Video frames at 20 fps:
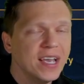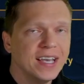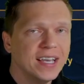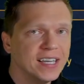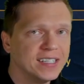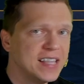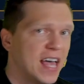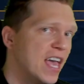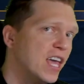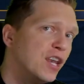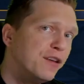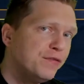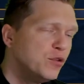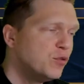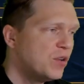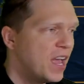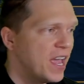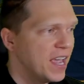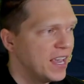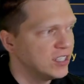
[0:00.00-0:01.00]
is that in a few
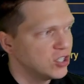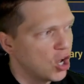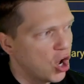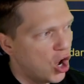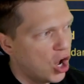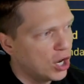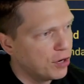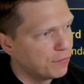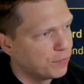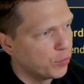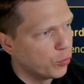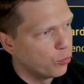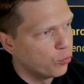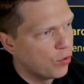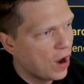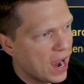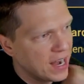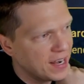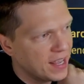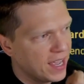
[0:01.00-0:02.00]
days on
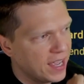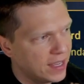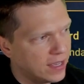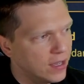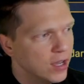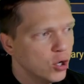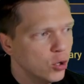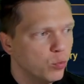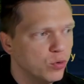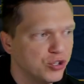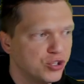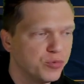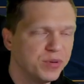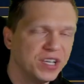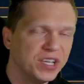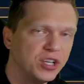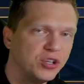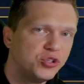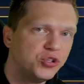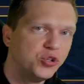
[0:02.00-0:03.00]
Friday, we should be
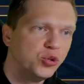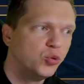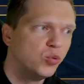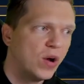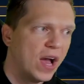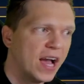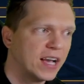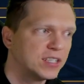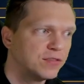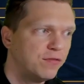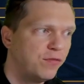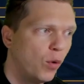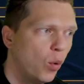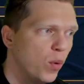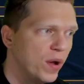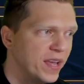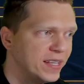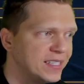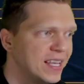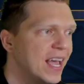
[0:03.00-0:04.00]
getting 2x
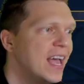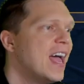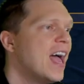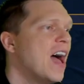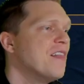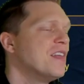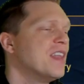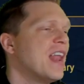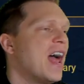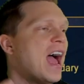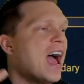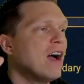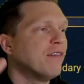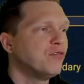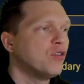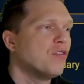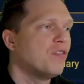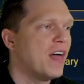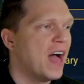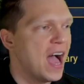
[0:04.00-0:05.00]
Voids. And then
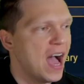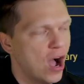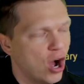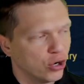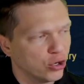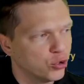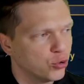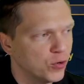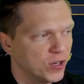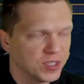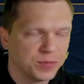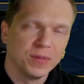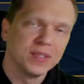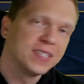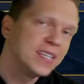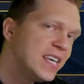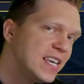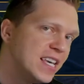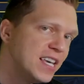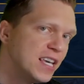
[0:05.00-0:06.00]
after that on
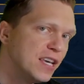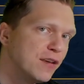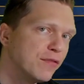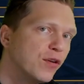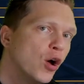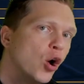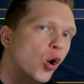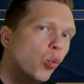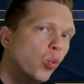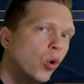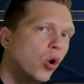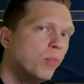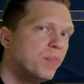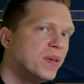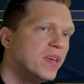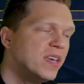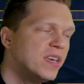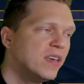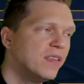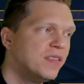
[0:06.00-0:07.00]
Christmas Eve will
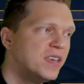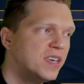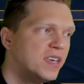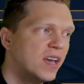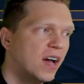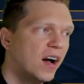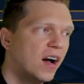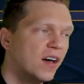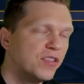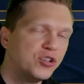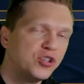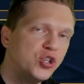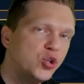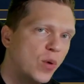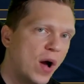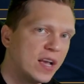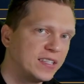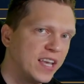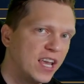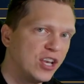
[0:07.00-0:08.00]
be the uh, the
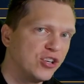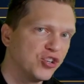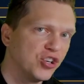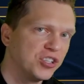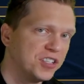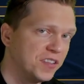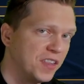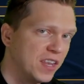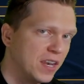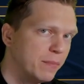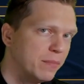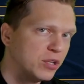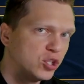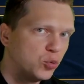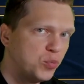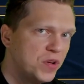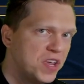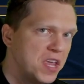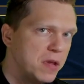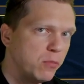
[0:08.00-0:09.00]
2x Ancients. And then in
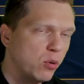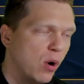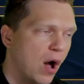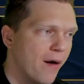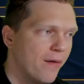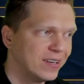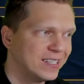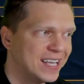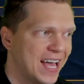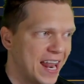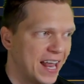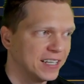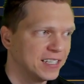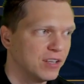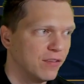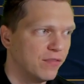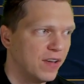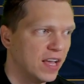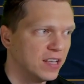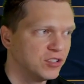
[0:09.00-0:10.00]
between, we will have a 10x
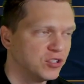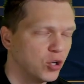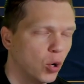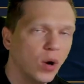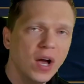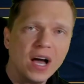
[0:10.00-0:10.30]
of event. So